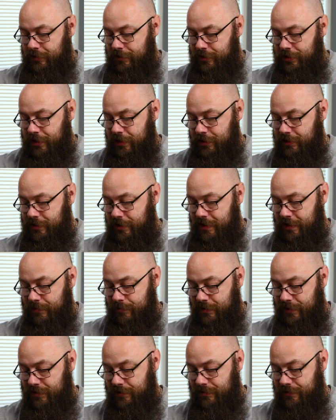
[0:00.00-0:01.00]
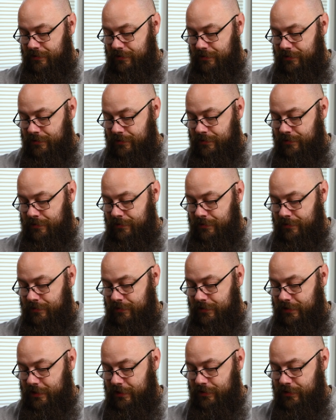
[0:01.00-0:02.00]
change our ambient,
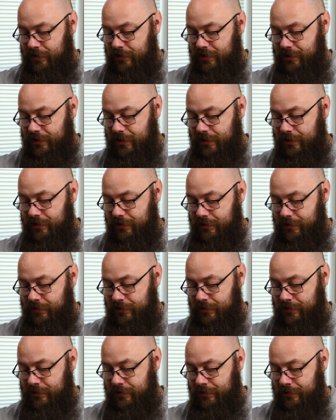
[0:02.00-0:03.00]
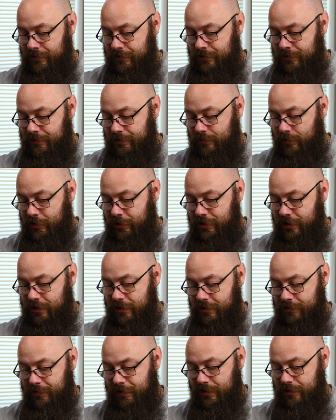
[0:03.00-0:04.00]
as you can see, with
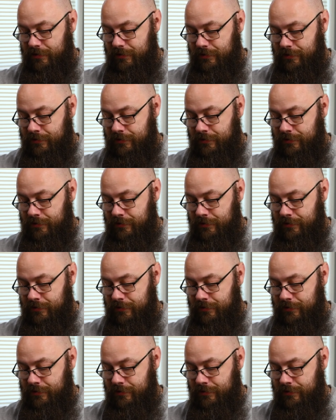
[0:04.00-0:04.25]
shutter speed.